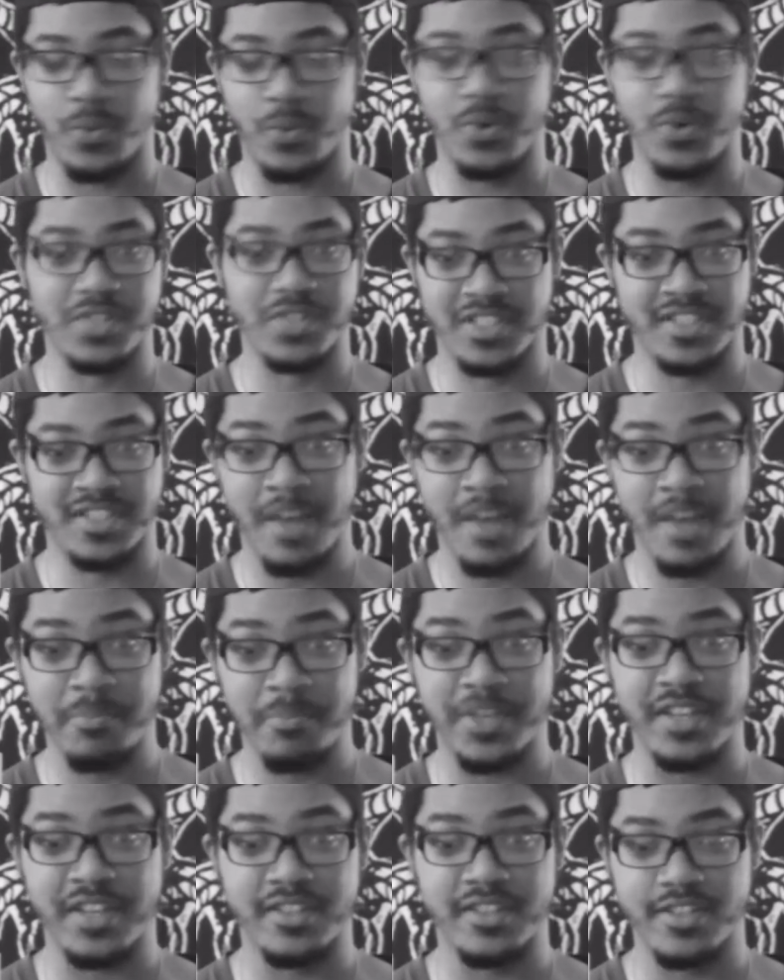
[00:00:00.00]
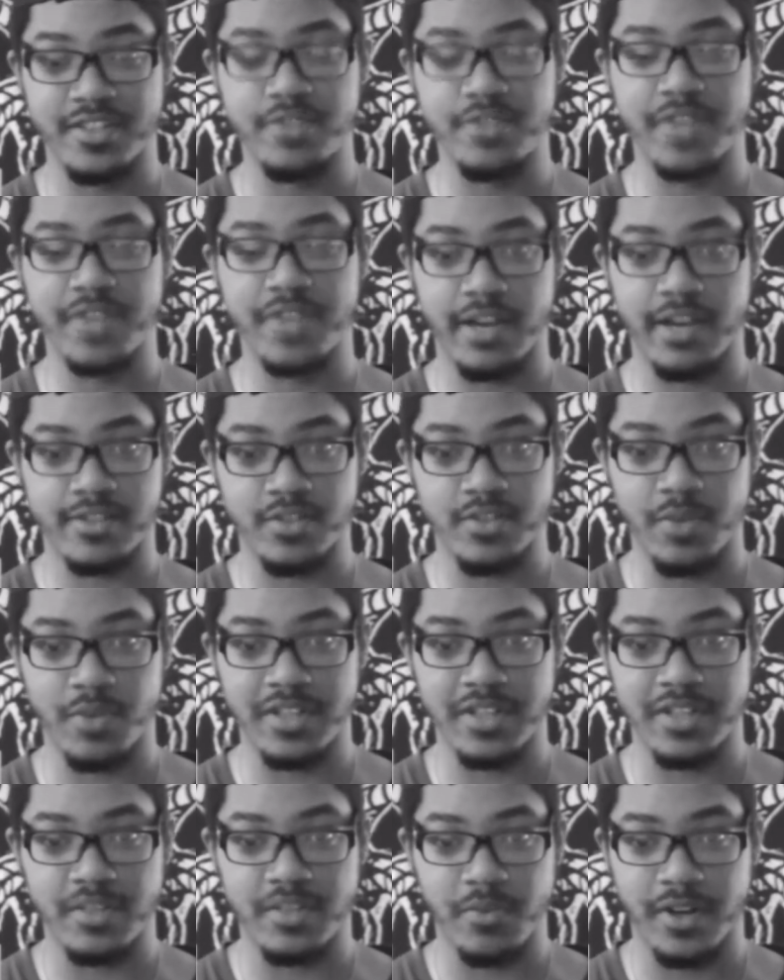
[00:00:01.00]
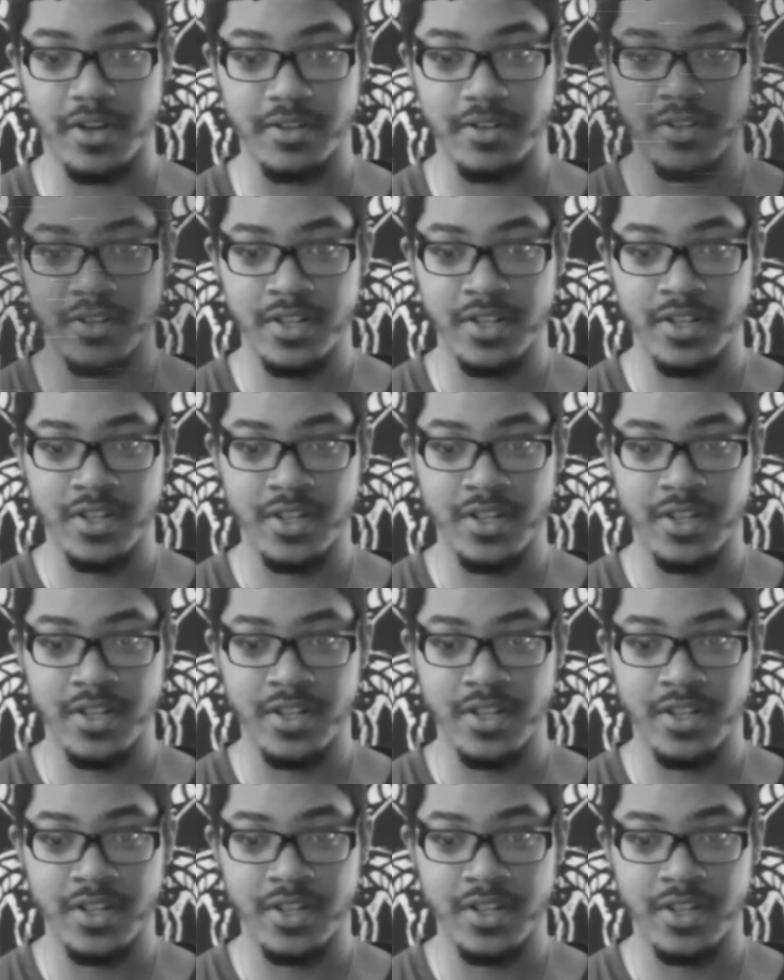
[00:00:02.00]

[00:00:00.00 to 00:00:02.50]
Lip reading: or something in 2021